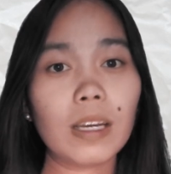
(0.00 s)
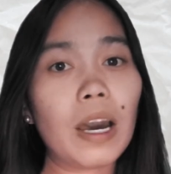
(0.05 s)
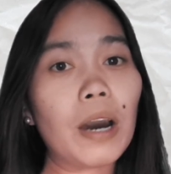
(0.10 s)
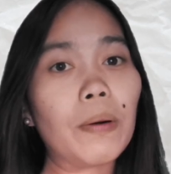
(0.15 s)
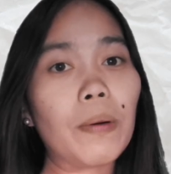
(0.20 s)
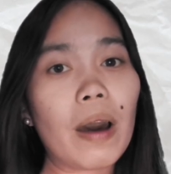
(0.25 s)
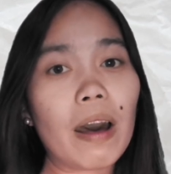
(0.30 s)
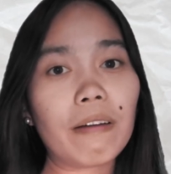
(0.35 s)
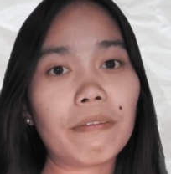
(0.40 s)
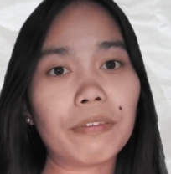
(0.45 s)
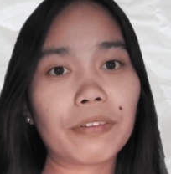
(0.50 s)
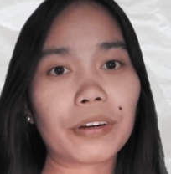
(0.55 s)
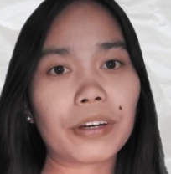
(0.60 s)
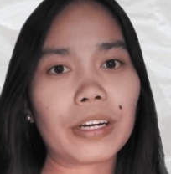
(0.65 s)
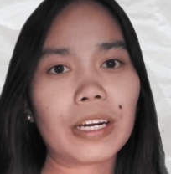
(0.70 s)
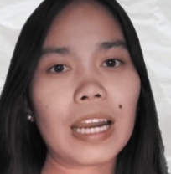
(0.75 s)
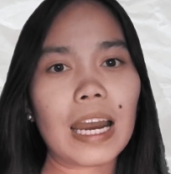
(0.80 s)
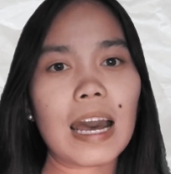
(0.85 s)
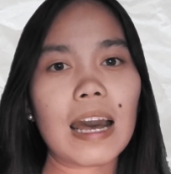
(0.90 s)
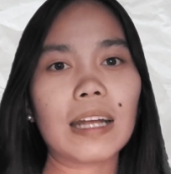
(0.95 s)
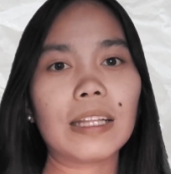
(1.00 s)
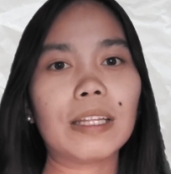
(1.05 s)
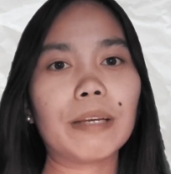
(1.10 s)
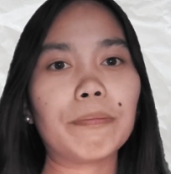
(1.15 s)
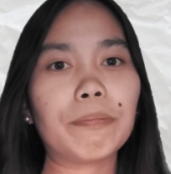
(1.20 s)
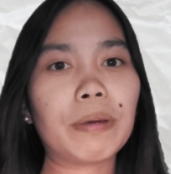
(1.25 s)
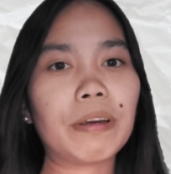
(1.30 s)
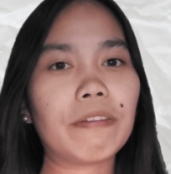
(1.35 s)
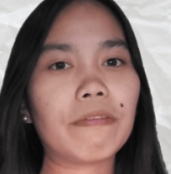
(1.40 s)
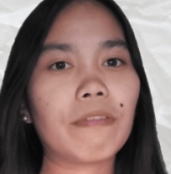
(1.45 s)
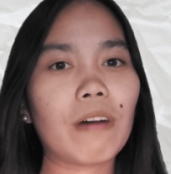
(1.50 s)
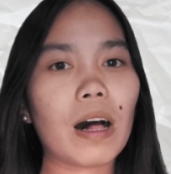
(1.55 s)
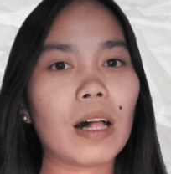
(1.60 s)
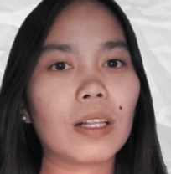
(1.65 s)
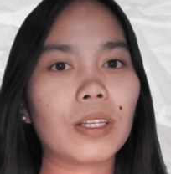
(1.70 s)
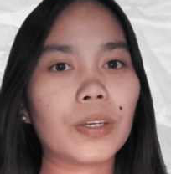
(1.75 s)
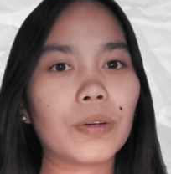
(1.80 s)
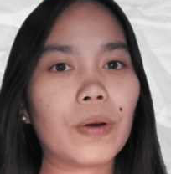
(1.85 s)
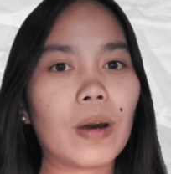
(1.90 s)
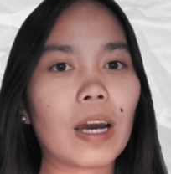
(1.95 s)
However, the
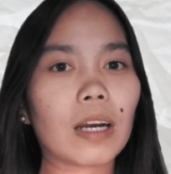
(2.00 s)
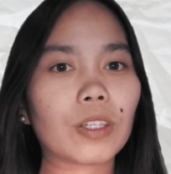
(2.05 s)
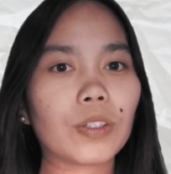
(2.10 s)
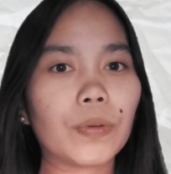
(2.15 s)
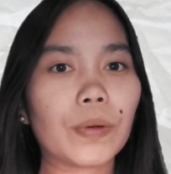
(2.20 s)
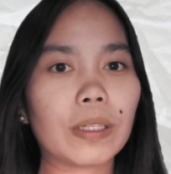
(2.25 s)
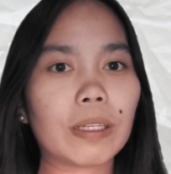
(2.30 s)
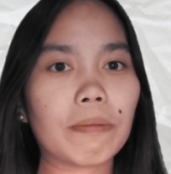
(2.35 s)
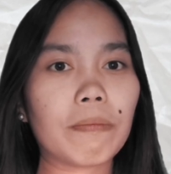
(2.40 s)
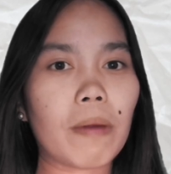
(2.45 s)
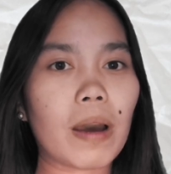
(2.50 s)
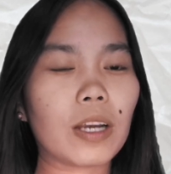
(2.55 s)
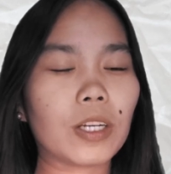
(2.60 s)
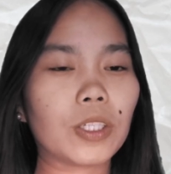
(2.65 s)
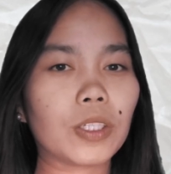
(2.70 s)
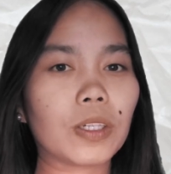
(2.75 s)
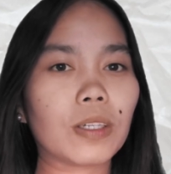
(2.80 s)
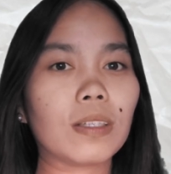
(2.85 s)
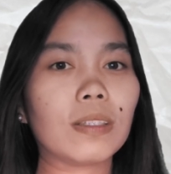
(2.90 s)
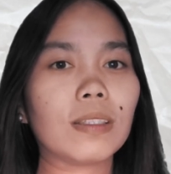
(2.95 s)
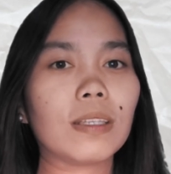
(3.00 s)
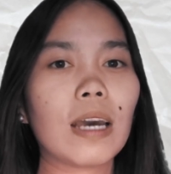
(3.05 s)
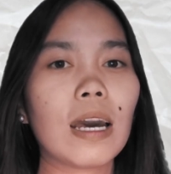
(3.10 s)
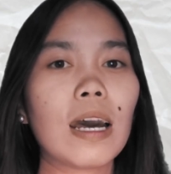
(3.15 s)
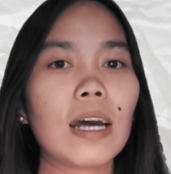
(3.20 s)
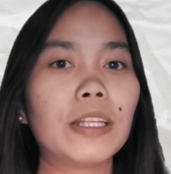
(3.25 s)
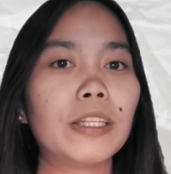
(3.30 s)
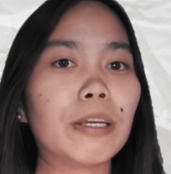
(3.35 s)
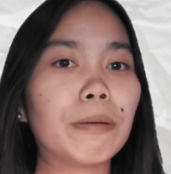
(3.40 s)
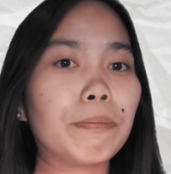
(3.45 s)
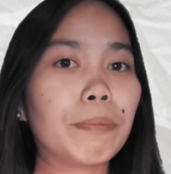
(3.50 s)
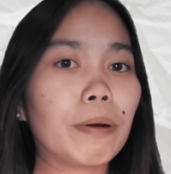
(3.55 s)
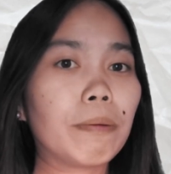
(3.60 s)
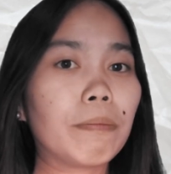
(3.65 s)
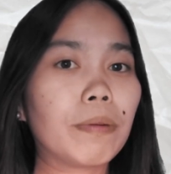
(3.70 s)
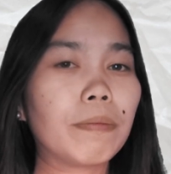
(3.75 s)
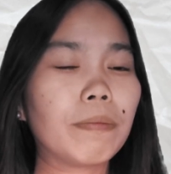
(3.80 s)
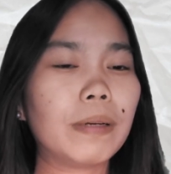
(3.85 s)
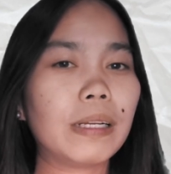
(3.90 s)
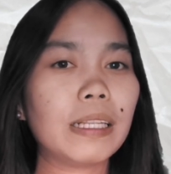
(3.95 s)
p-value actually measures the
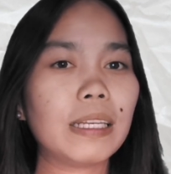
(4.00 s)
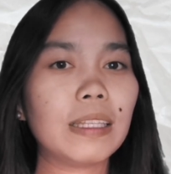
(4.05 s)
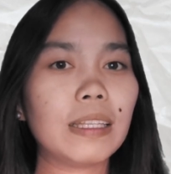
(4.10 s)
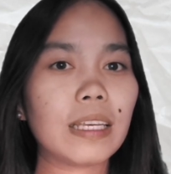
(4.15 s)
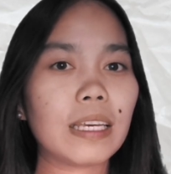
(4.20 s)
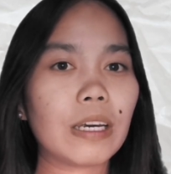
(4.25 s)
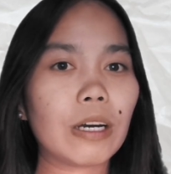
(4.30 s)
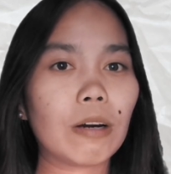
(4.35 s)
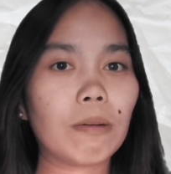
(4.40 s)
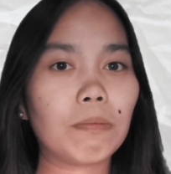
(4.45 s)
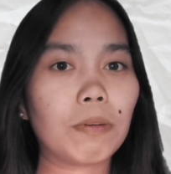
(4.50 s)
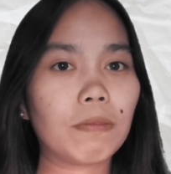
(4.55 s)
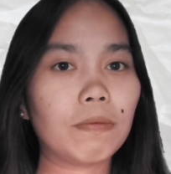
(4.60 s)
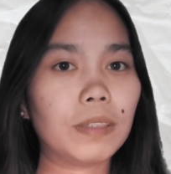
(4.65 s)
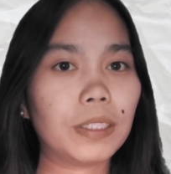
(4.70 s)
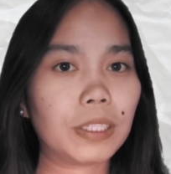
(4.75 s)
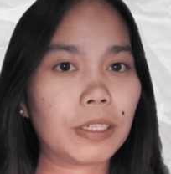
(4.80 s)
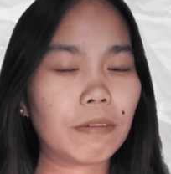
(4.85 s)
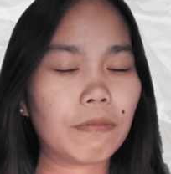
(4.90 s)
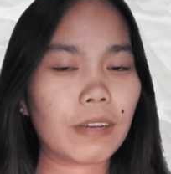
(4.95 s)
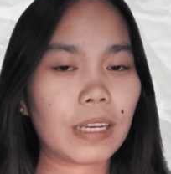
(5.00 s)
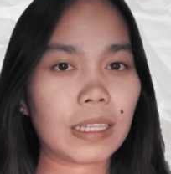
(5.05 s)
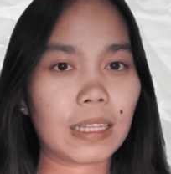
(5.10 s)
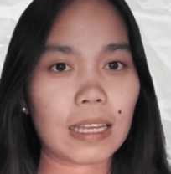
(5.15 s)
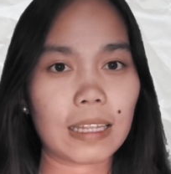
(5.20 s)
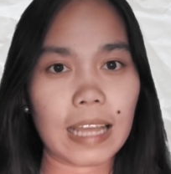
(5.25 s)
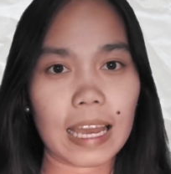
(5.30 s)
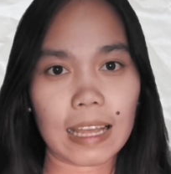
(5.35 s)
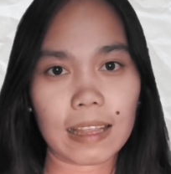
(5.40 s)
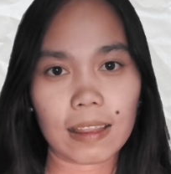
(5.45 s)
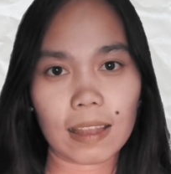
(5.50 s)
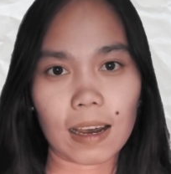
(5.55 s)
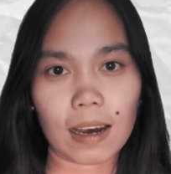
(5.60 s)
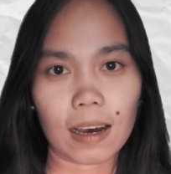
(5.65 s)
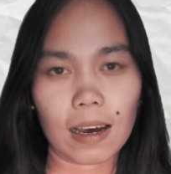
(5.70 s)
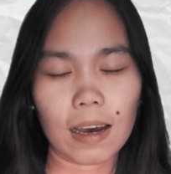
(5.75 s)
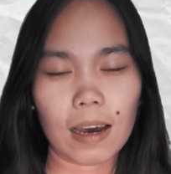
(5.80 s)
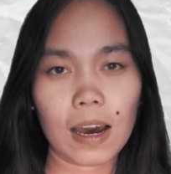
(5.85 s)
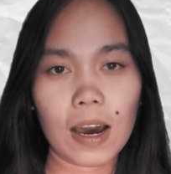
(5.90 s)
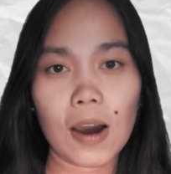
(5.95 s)
probability of observing the data,